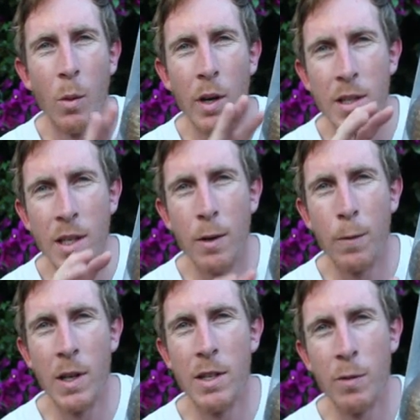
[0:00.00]
when it's in
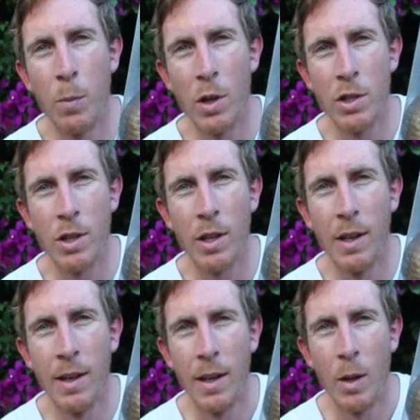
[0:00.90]
defensive posture,
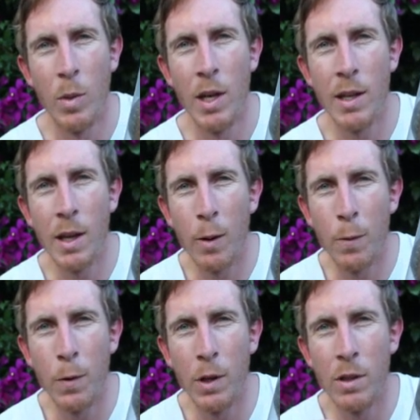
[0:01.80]
meaning that
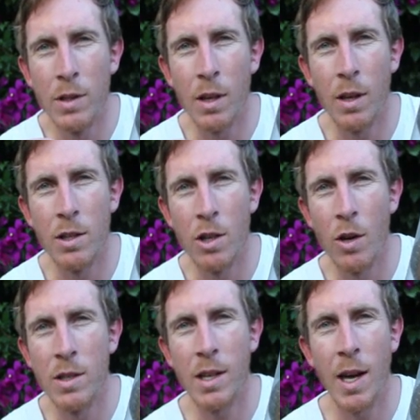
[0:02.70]
it feels that there's
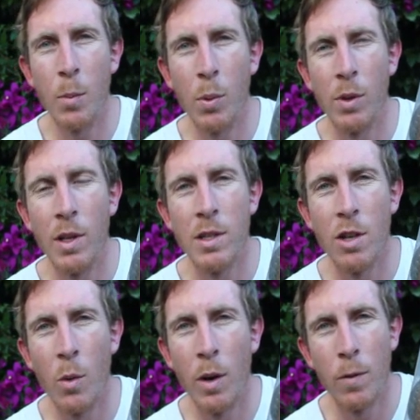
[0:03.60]
no escape, there's
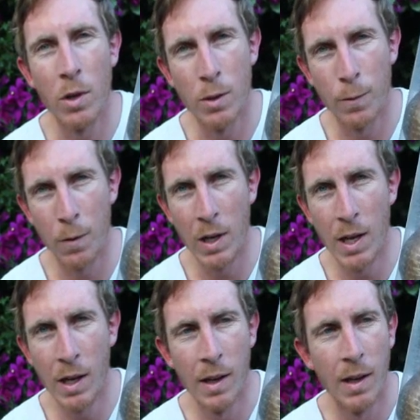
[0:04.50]
nowhere for it to
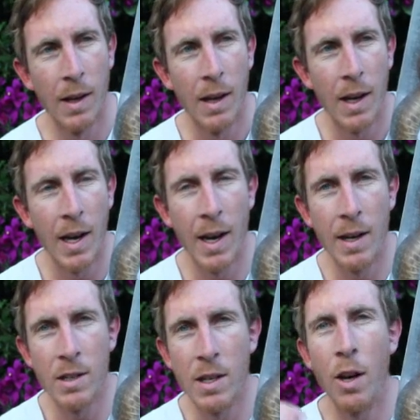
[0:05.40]
flee,
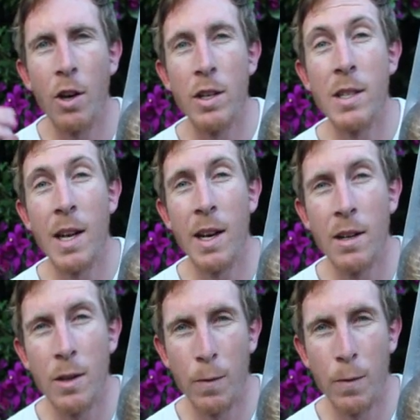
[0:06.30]
and it's now going to stand and